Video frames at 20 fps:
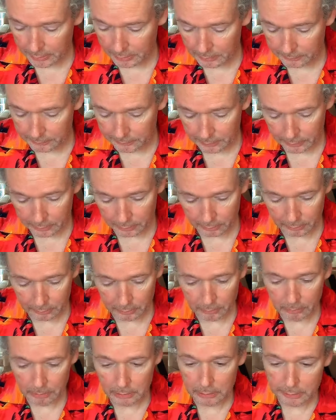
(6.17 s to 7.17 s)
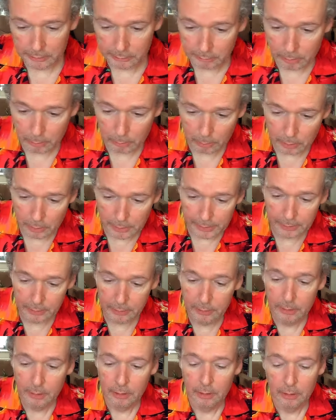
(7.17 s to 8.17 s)
afternoon while I drink
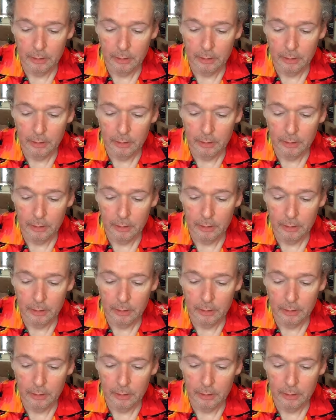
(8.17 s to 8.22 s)
wine,